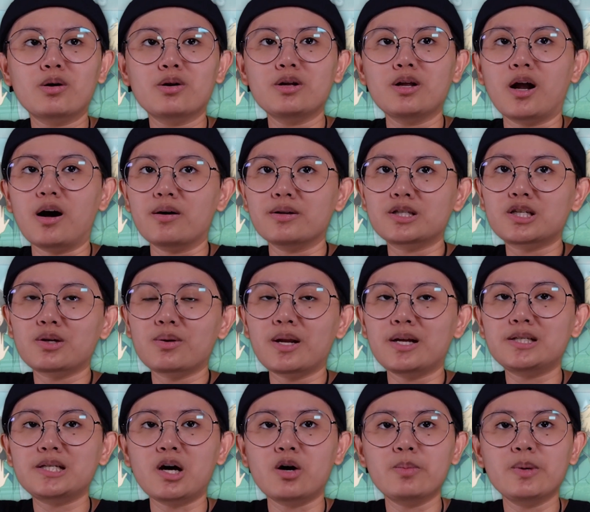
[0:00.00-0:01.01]
until
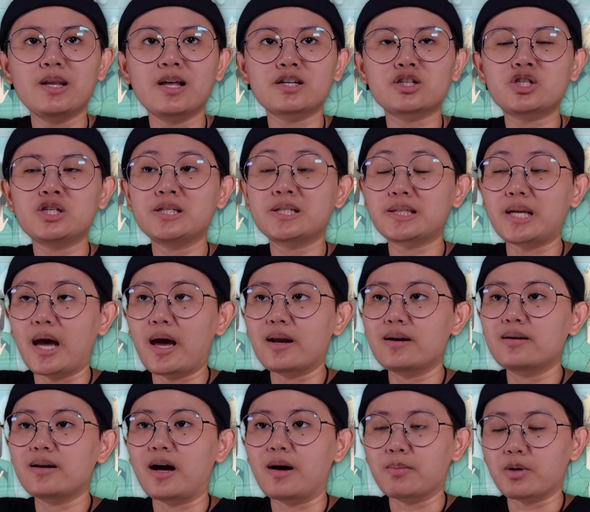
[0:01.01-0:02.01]
they tell me that she's
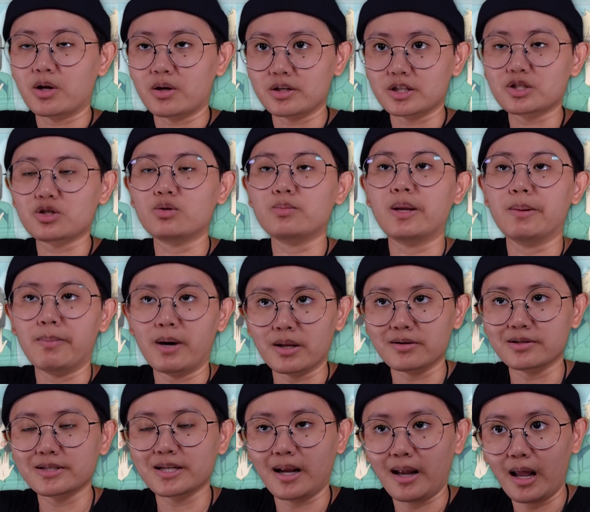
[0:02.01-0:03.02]
dead, I'm going to assume the
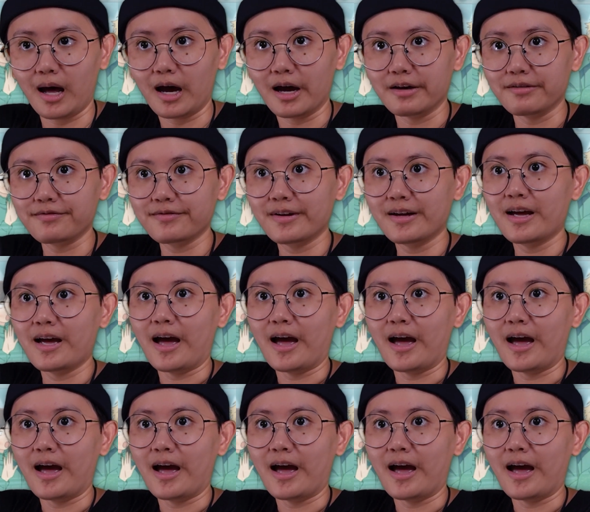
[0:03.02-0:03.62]
mother's alive.